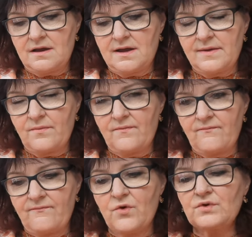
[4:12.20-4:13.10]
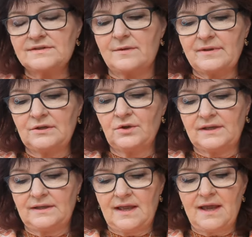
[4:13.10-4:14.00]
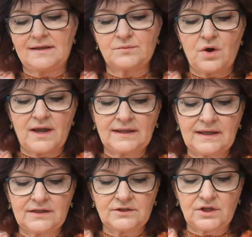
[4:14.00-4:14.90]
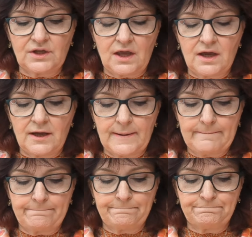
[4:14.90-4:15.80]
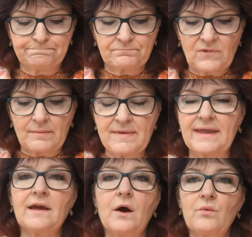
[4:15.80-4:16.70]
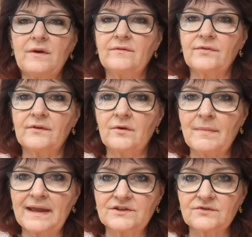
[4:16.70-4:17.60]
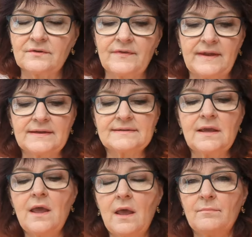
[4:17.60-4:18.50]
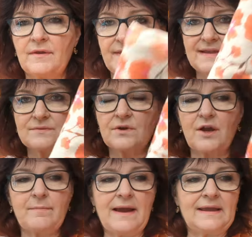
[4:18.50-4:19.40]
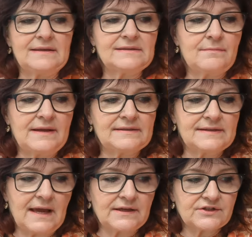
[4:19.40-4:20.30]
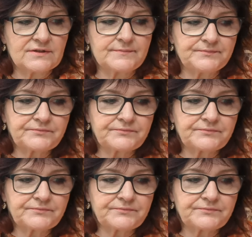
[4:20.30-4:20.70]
I've also been looking at what I can make up with the remainder of this. But these will go back into my stash